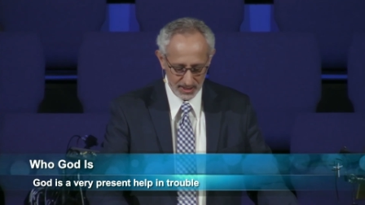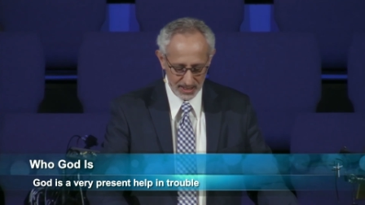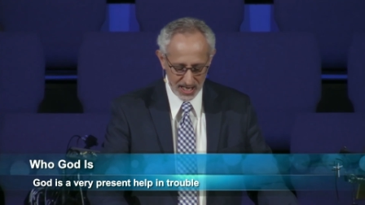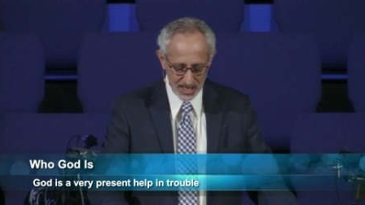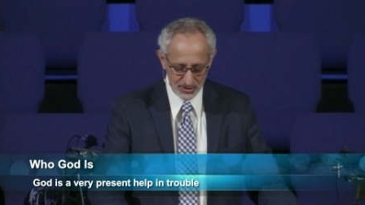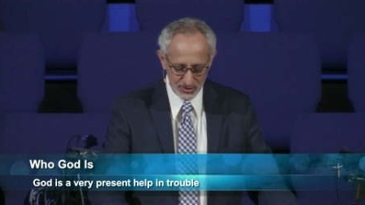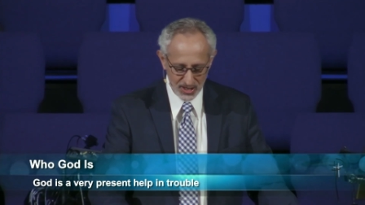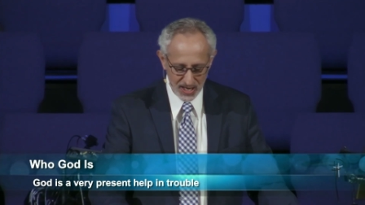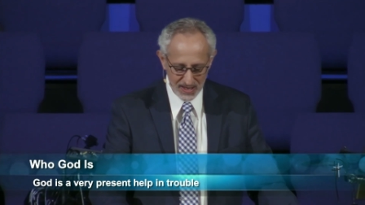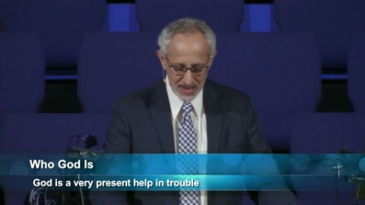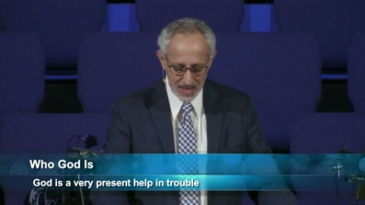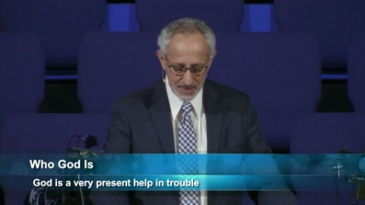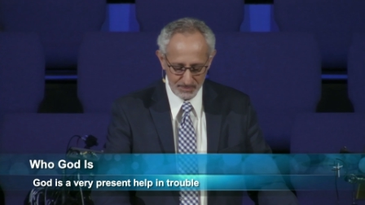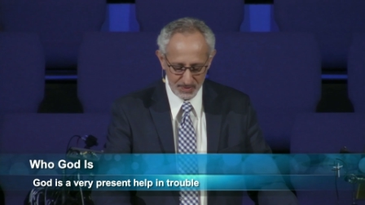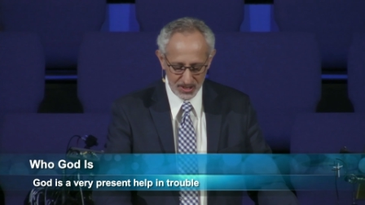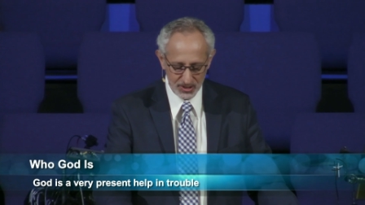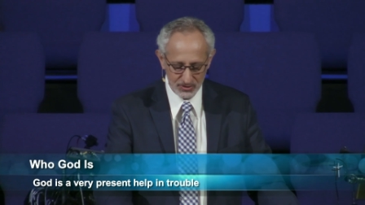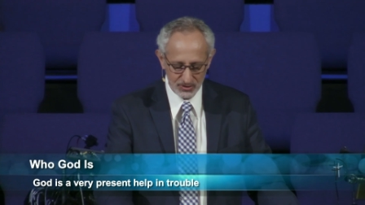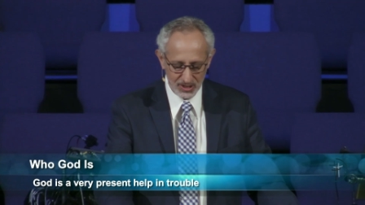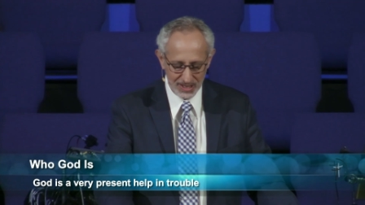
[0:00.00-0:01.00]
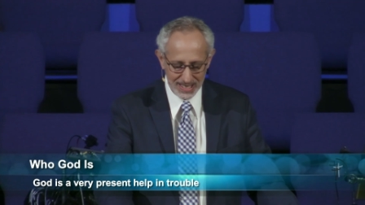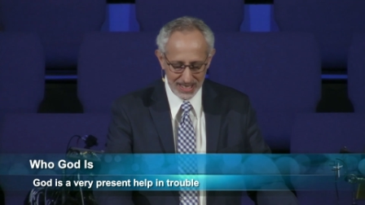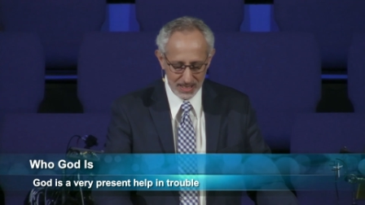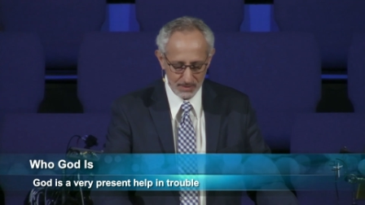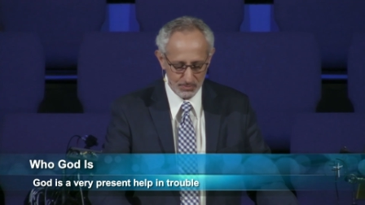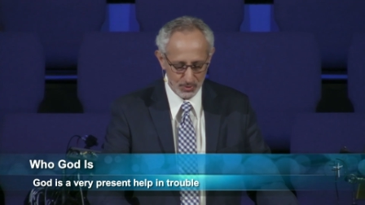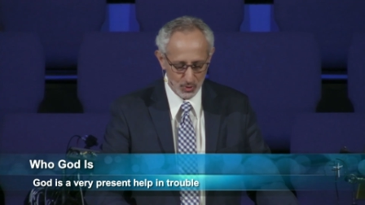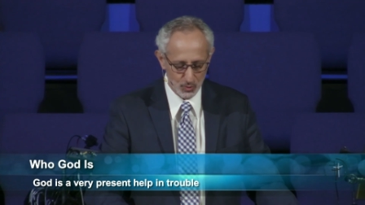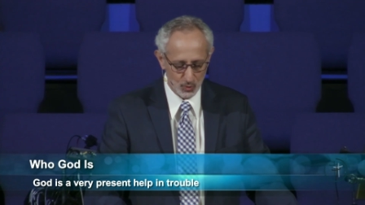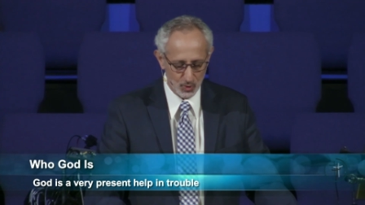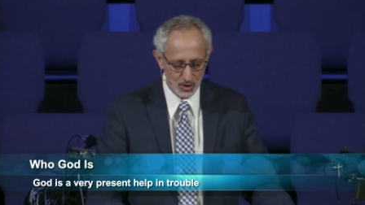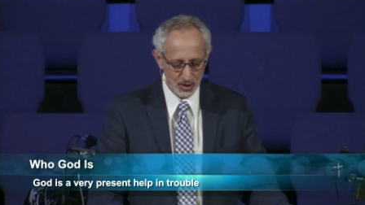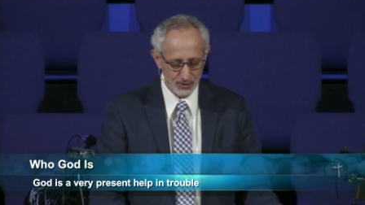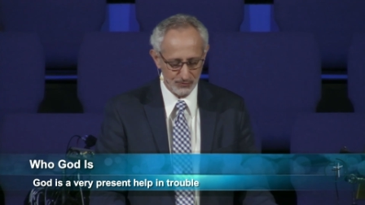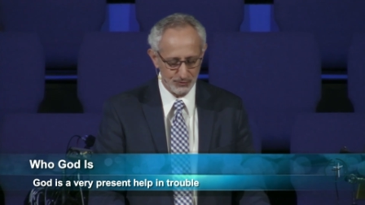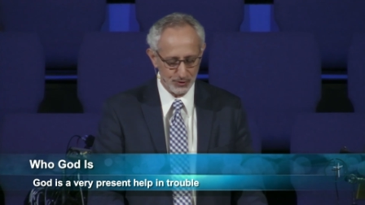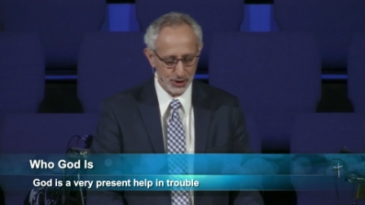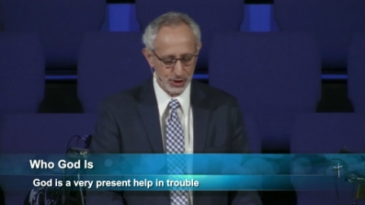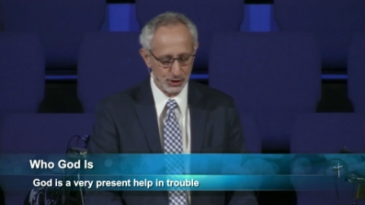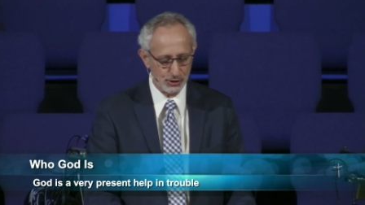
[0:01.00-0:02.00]
And I say that because the Hebrew
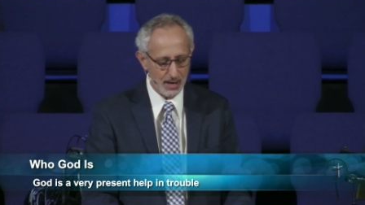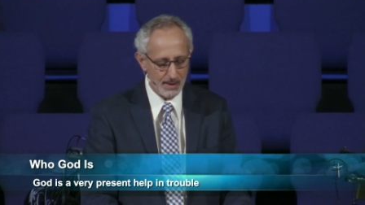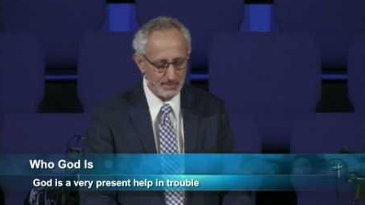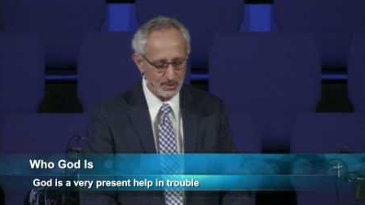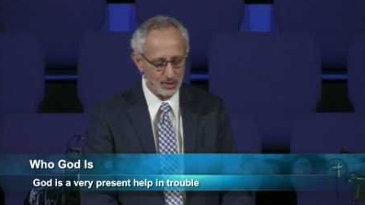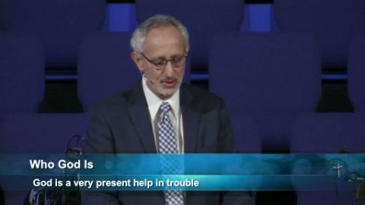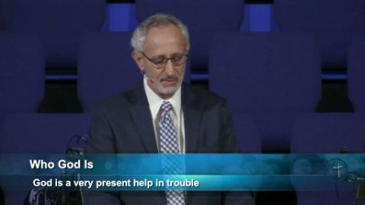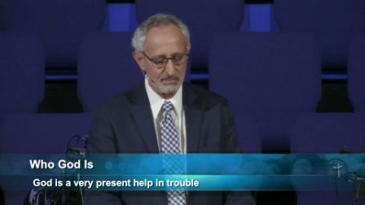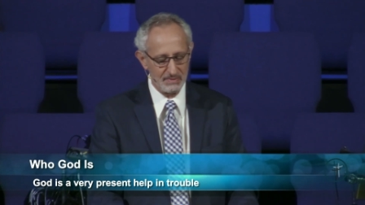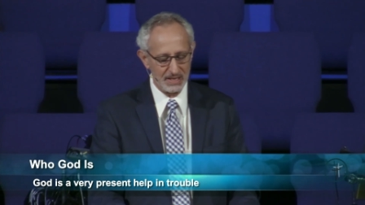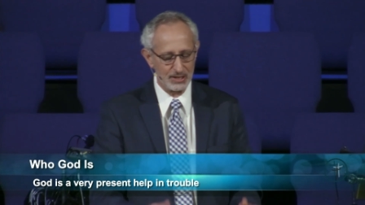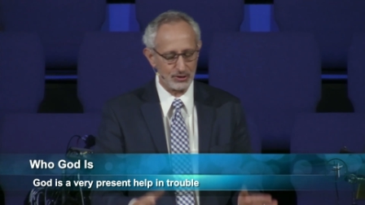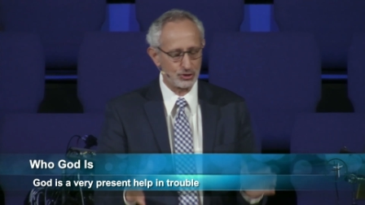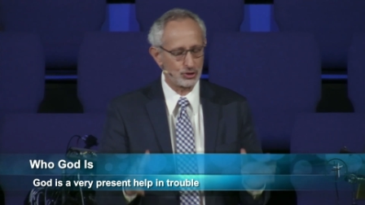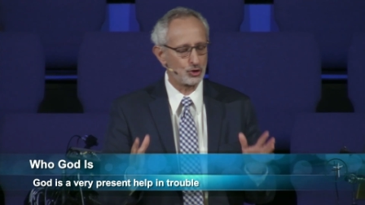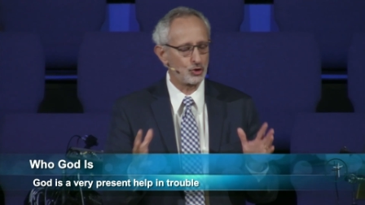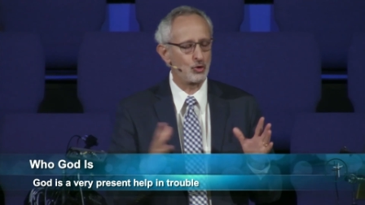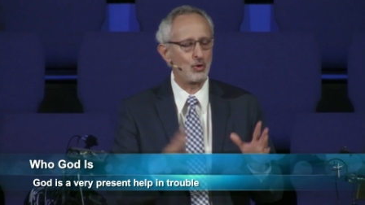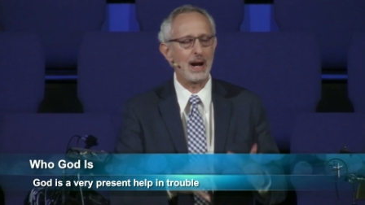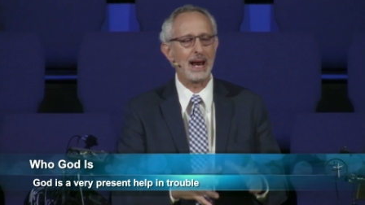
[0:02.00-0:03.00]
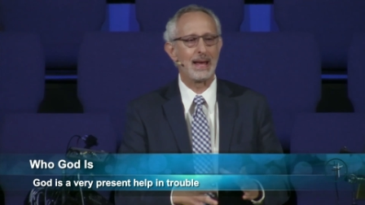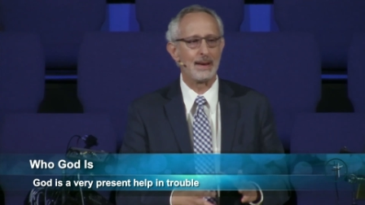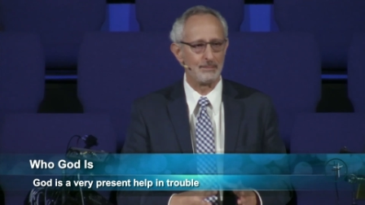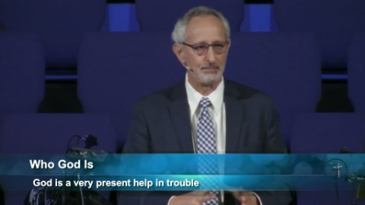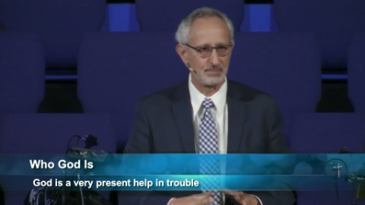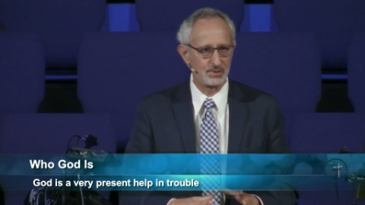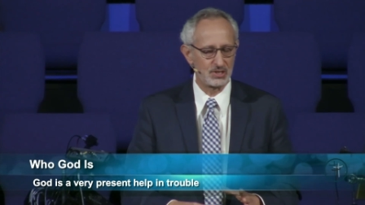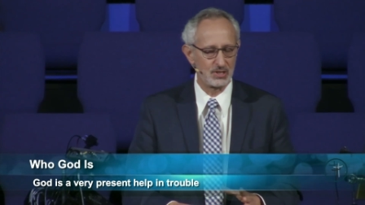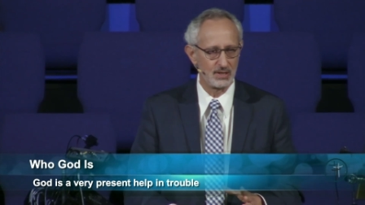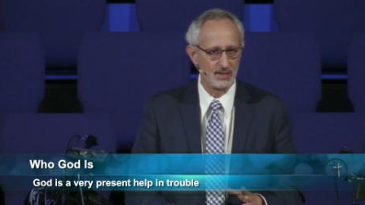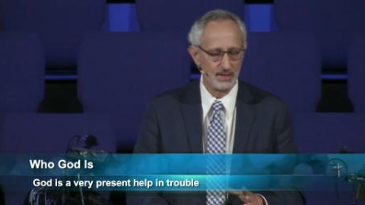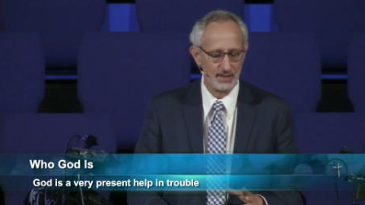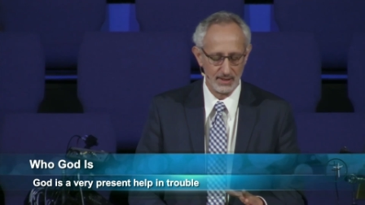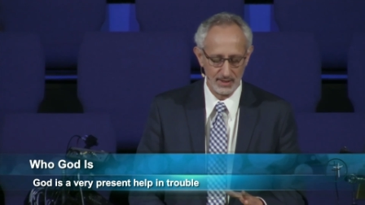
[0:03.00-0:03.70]
word for trouble, it means cramped.